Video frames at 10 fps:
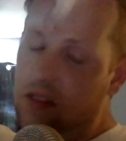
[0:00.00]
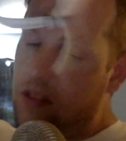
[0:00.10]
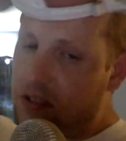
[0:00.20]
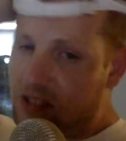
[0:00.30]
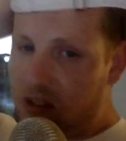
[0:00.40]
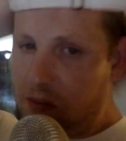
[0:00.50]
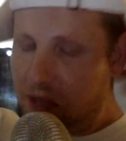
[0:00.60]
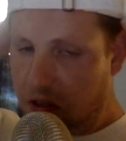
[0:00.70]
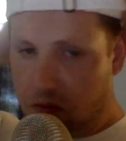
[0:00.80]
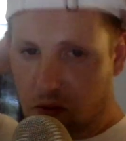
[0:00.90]
so
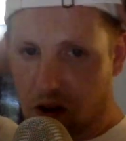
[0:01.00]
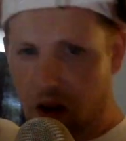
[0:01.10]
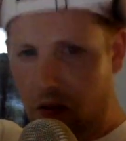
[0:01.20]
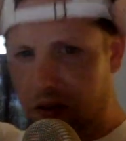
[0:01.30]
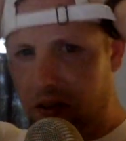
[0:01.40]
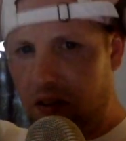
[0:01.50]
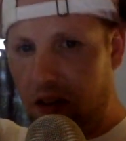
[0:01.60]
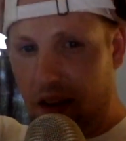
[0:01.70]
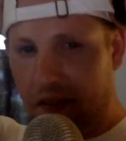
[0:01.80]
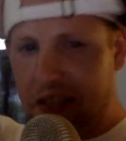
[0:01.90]
much is wrong with your
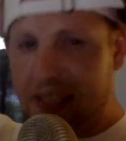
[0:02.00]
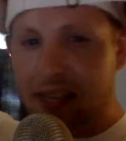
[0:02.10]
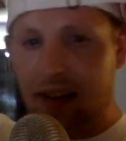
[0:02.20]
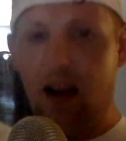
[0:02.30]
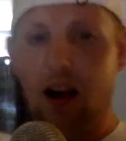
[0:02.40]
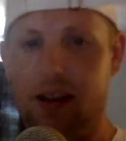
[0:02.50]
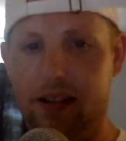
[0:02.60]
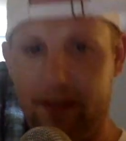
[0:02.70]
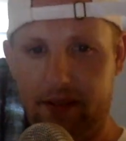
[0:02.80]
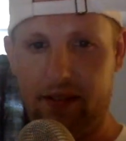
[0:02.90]
life. It's
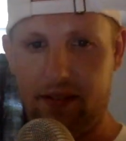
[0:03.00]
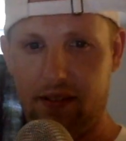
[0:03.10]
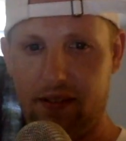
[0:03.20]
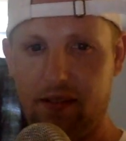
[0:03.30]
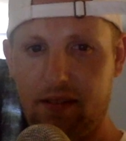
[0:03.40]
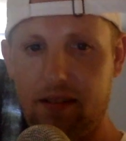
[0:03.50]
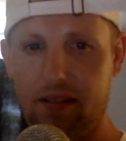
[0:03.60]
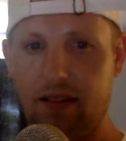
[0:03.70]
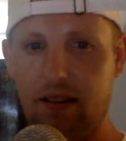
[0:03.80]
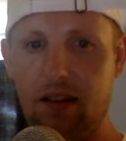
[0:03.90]
not.
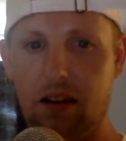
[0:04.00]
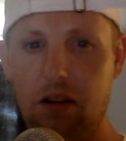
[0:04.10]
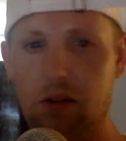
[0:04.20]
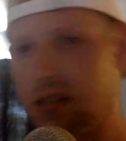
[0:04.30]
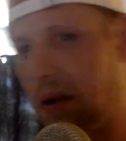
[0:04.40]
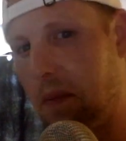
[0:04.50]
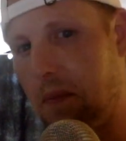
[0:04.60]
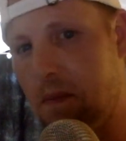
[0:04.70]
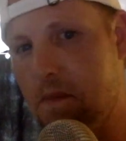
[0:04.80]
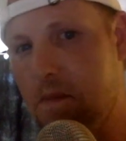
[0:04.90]

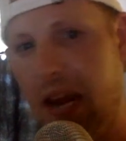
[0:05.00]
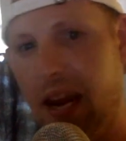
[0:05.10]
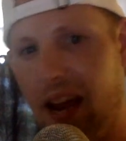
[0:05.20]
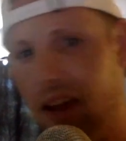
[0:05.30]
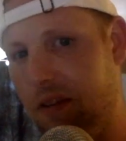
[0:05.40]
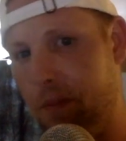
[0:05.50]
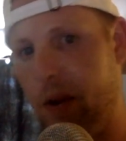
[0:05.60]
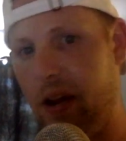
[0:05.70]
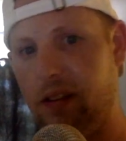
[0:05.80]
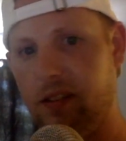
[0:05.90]
Some may have it
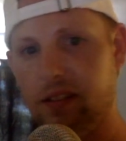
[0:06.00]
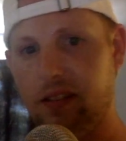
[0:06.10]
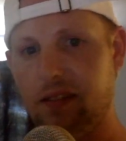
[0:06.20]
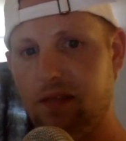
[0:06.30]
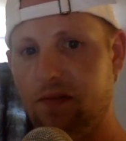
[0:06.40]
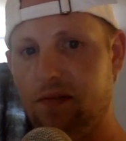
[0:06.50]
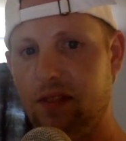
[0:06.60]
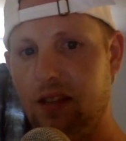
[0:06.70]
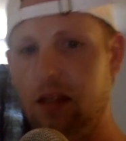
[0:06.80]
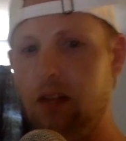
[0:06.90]
bad.
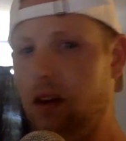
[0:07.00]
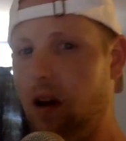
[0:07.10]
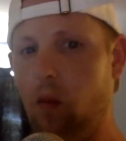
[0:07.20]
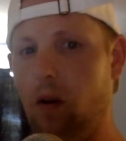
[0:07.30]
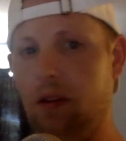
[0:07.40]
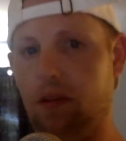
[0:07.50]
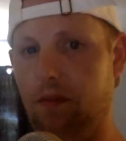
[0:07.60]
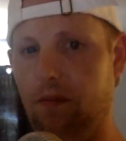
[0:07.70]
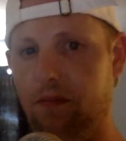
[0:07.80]
You're not one of them.